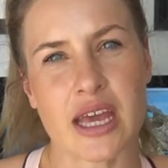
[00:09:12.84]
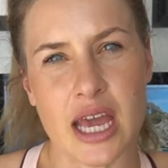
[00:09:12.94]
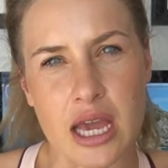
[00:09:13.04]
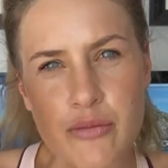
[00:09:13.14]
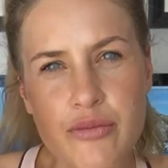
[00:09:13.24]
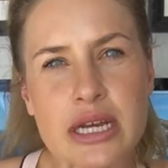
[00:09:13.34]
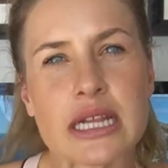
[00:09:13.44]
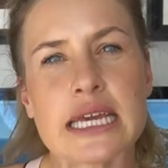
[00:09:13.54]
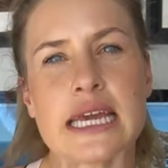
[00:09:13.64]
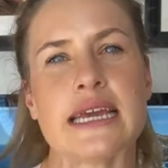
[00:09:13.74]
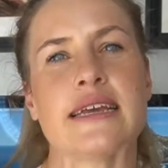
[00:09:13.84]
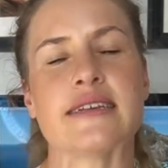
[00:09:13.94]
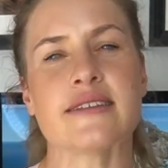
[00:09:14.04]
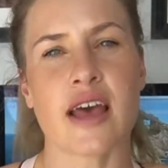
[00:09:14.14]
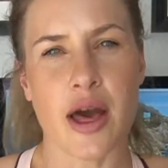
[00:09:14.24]
It really
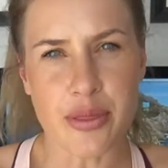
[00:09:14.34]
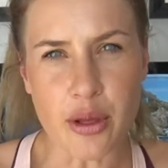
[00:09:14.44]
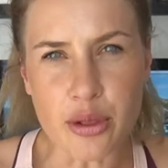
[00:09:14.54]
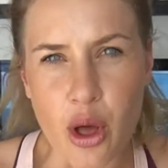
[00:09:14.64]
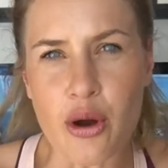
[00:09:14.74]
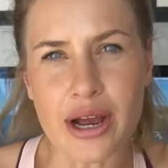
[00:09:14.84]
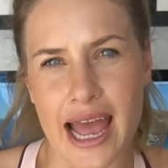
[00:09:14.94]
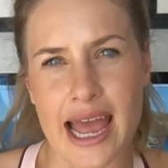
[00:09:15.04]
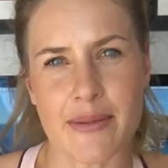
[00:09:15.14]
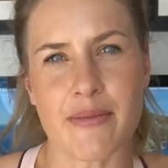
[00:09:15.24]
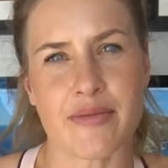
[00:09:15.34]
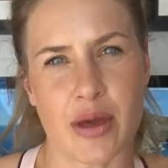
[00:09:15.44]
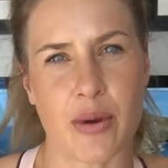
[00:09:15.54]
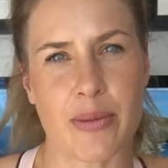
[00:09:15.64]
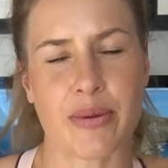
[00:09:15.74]
is the long game
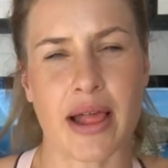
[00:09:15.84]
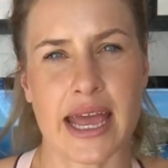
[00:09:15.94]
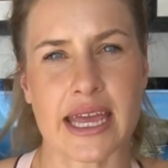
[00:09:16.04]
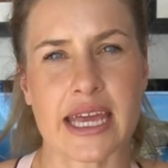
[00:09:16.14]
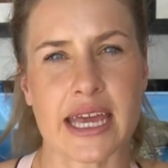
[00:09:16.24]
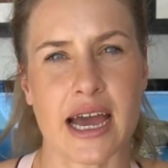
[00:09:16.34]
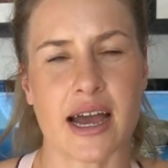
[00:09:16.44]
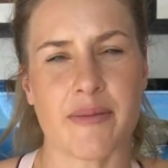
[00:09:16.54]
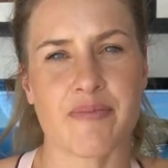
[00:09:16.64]
that we're playing here.